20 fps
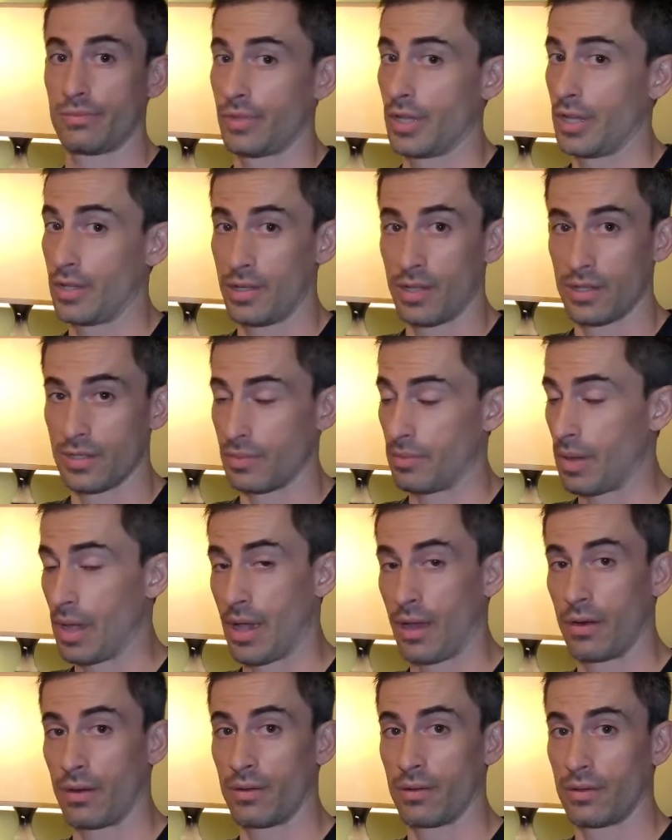It doesn't
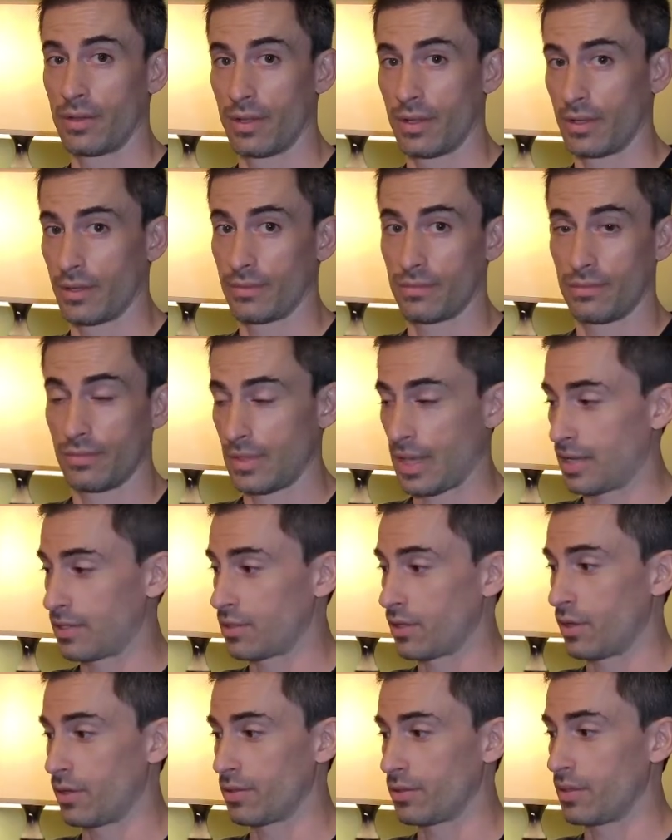matter. Like, that's
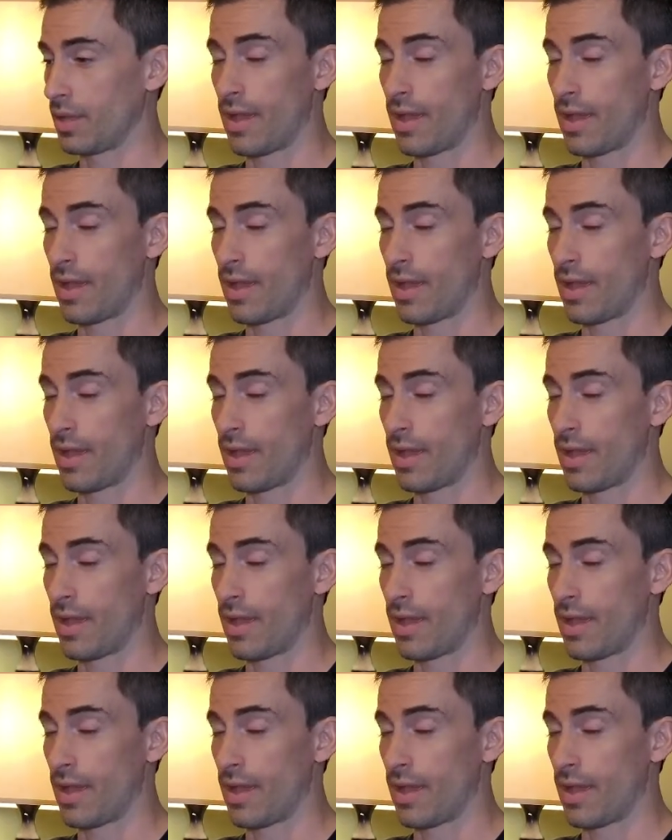all.